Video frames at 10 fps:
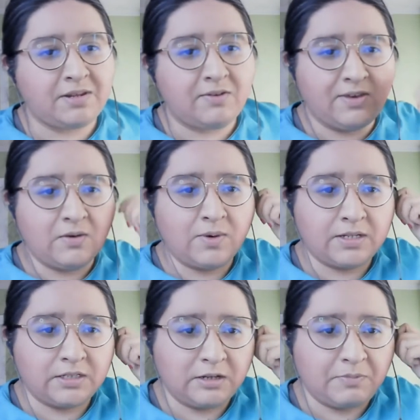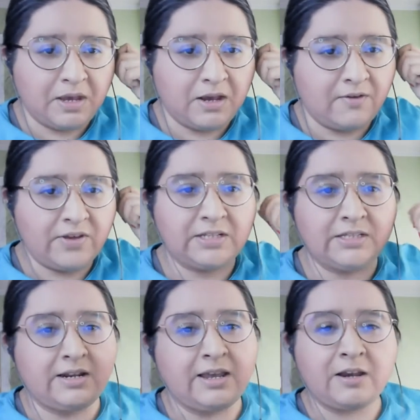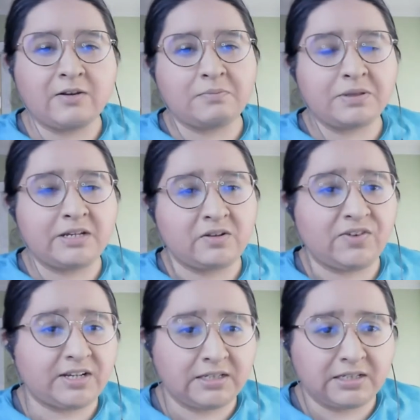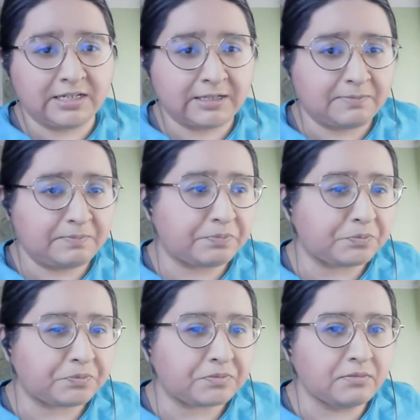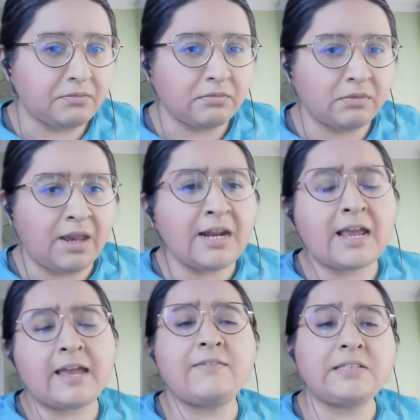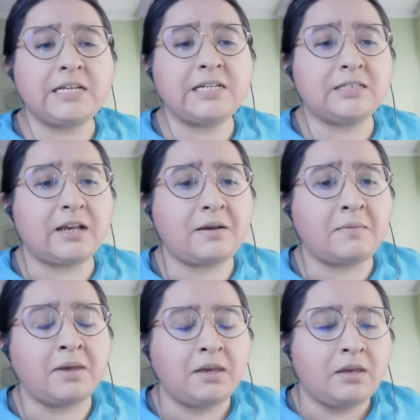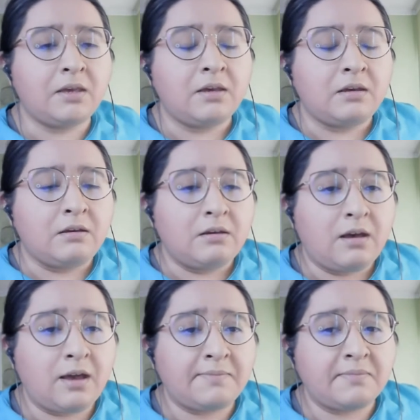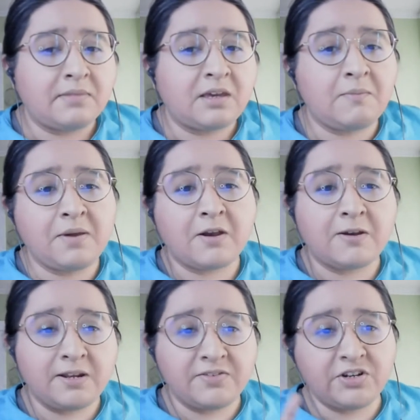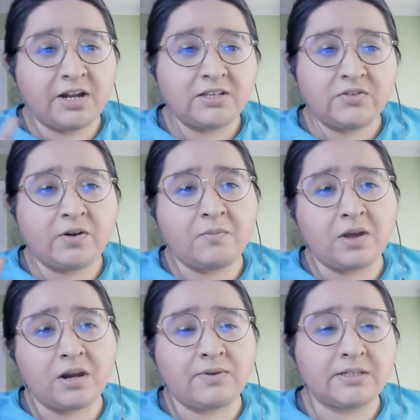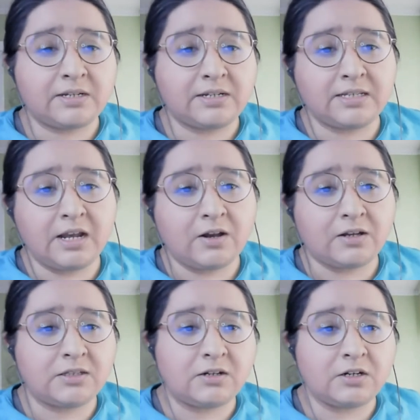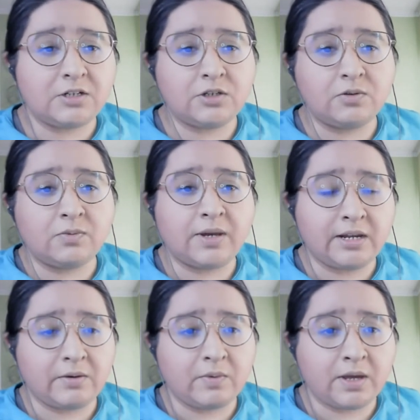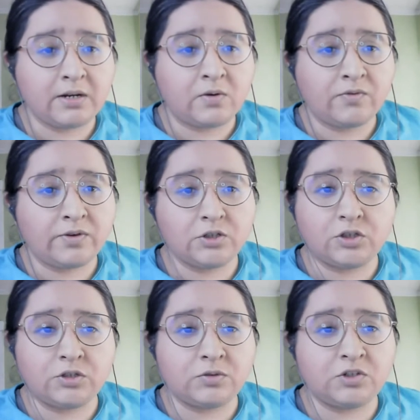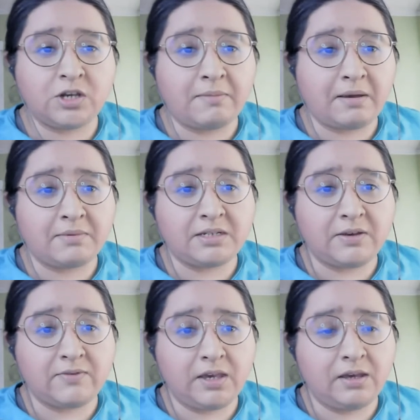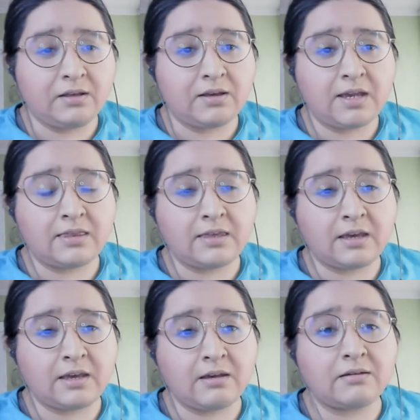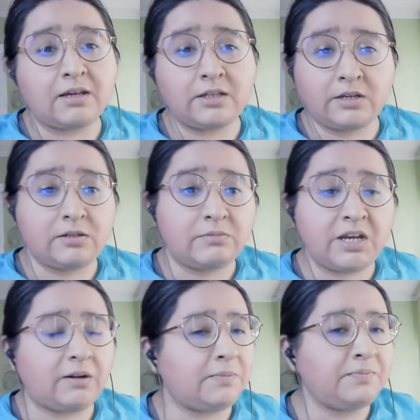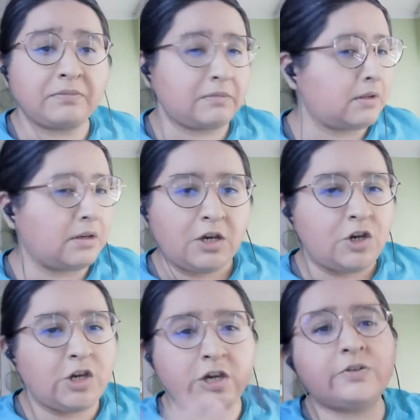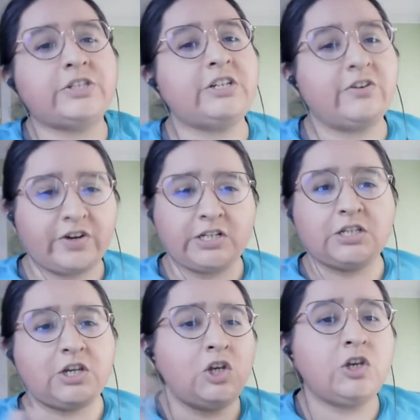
TV went to P-Off and said, "Here, please fix this." And I have seen some comparative shots from when it was on Disney Hotstar to when it went over to GMM TV, like the YouTube channel. Huge difference.